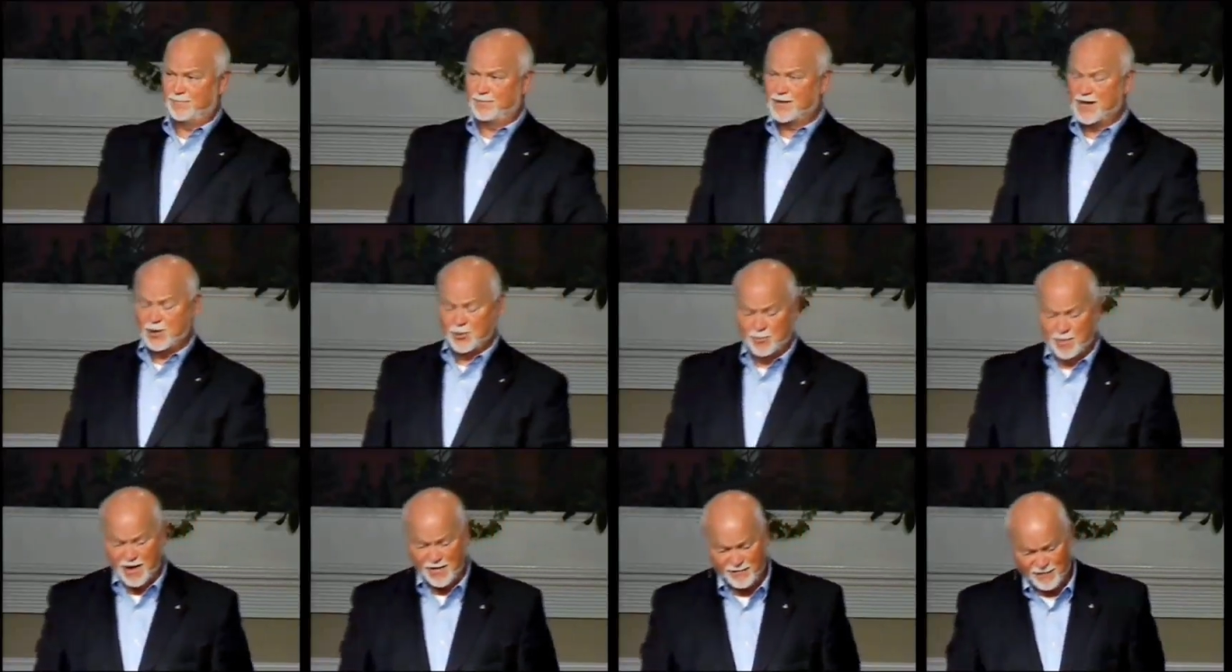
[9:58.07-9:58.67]
It
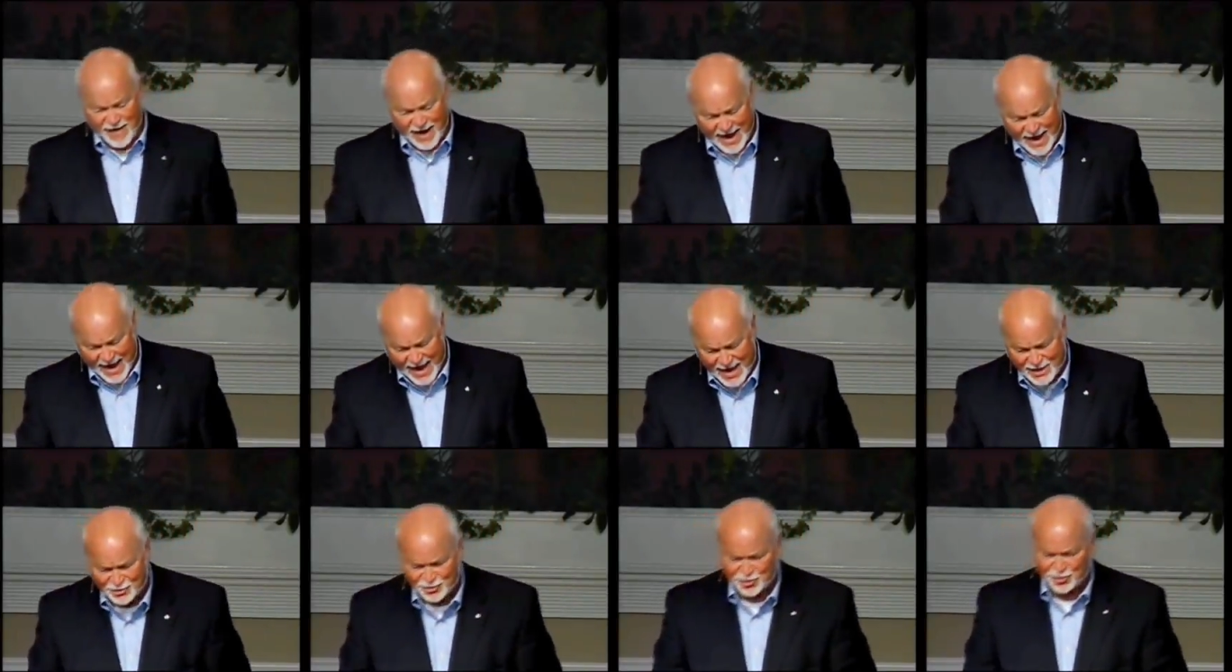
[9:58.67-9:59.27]
would be a
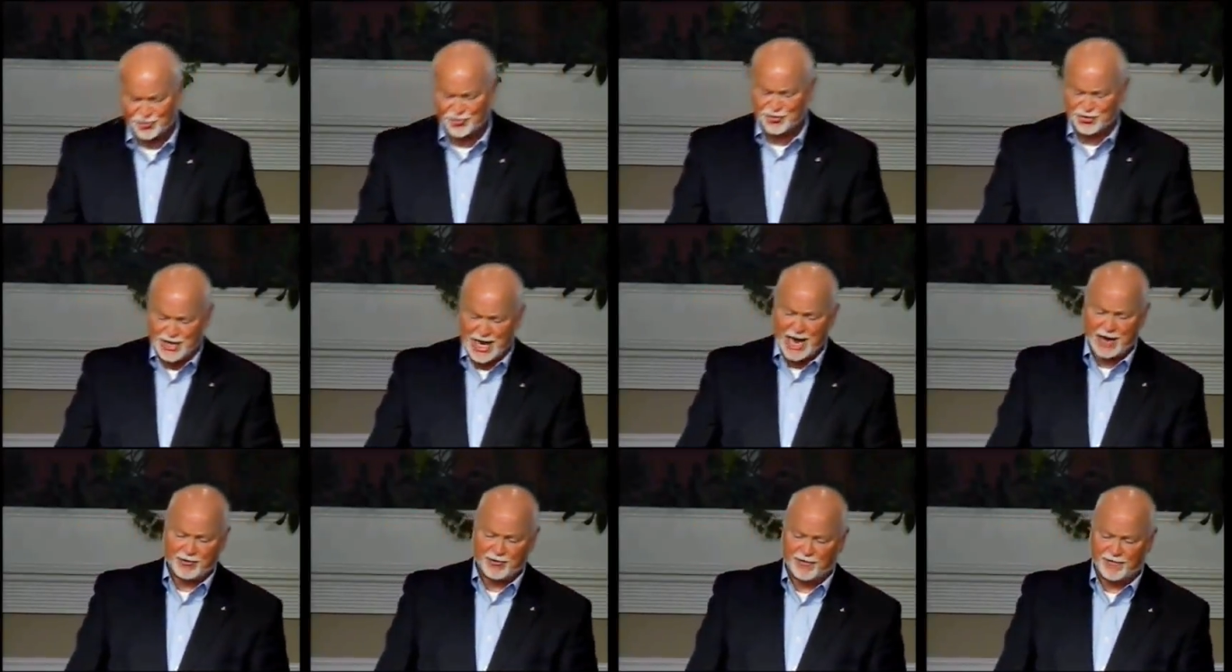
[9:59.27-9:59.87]
financial
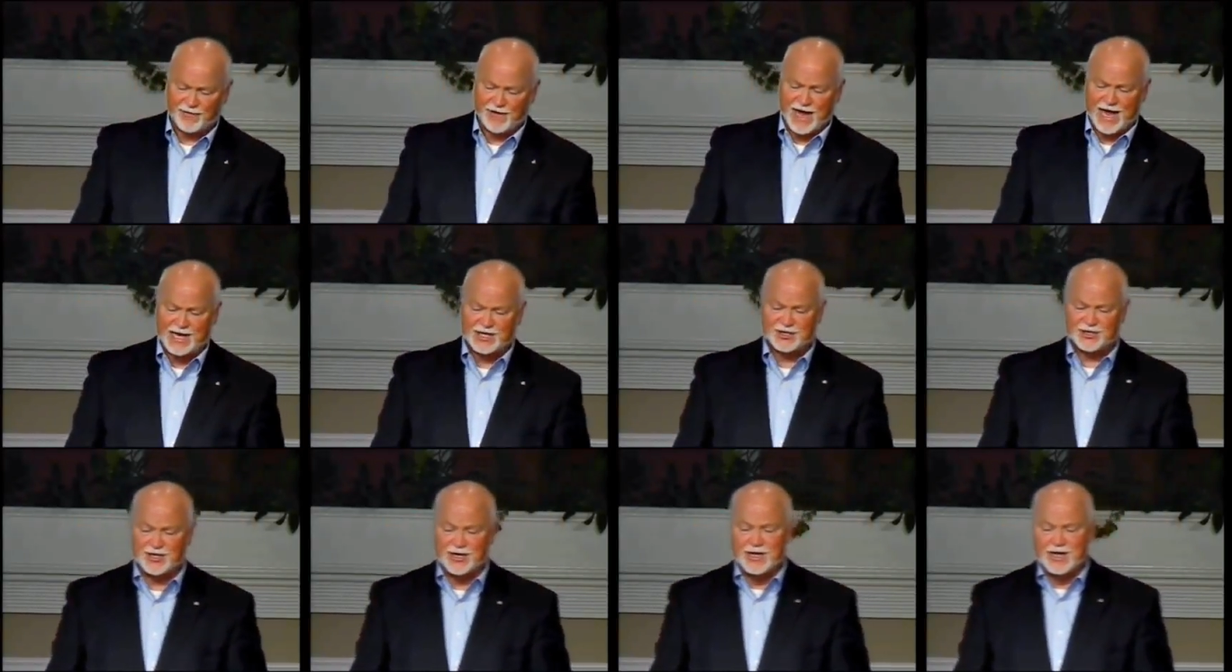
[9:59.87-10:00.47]

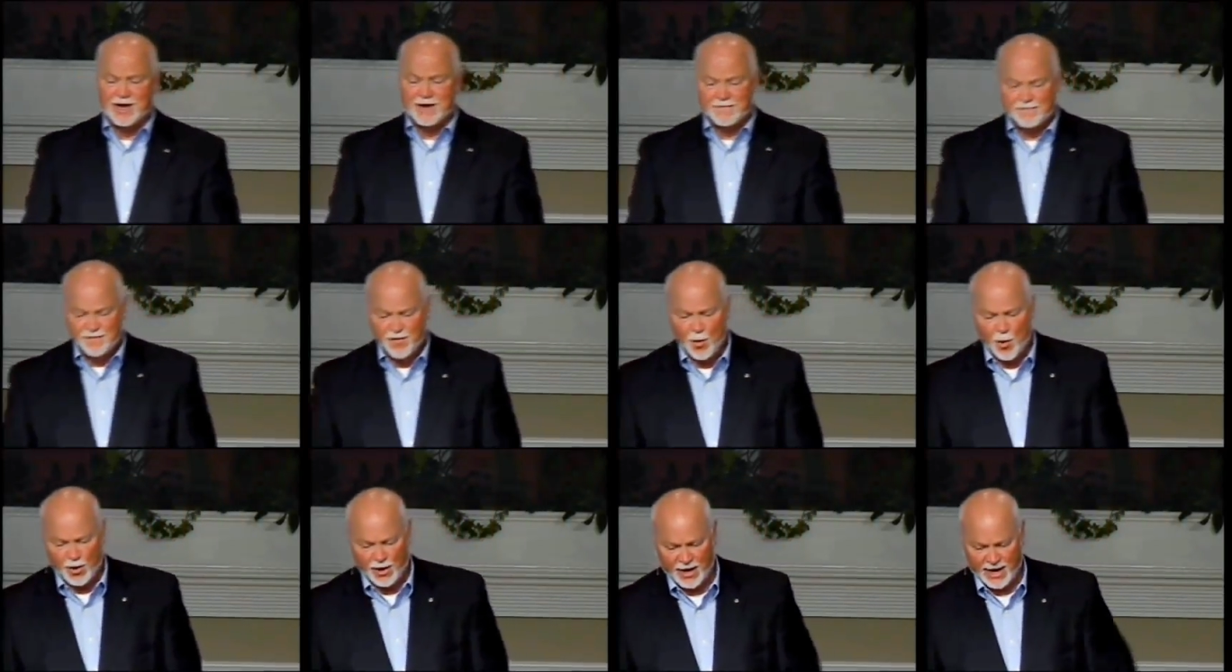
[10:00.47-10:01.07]
sacrifice
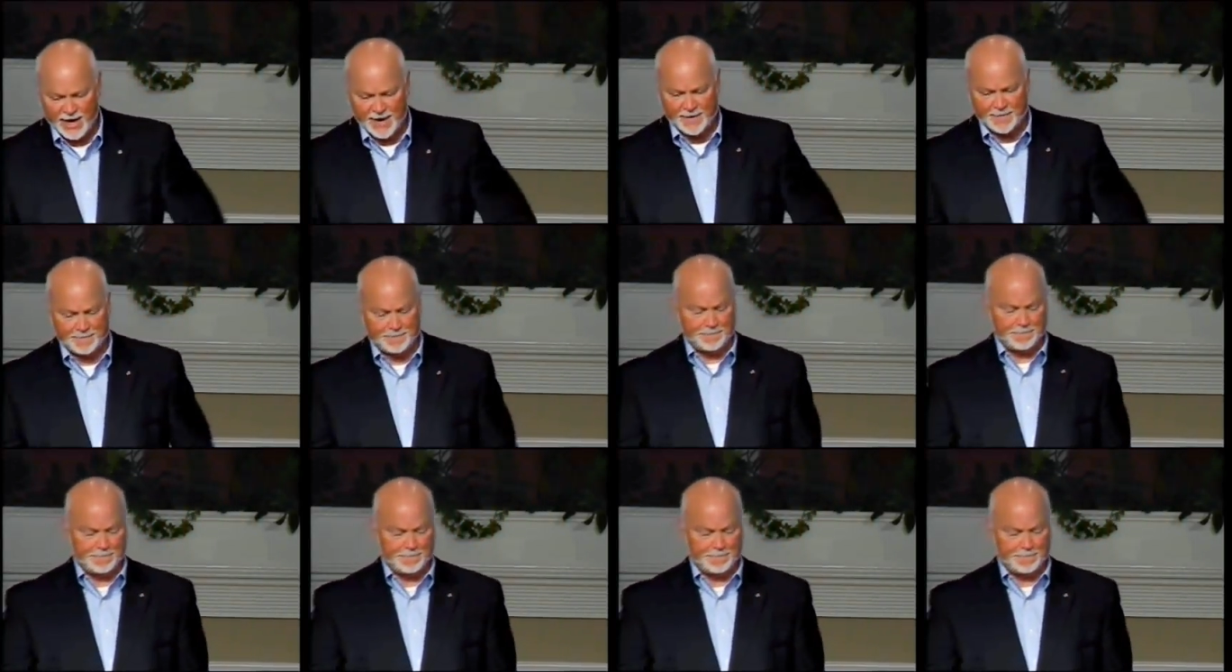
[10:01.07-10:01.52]
for him.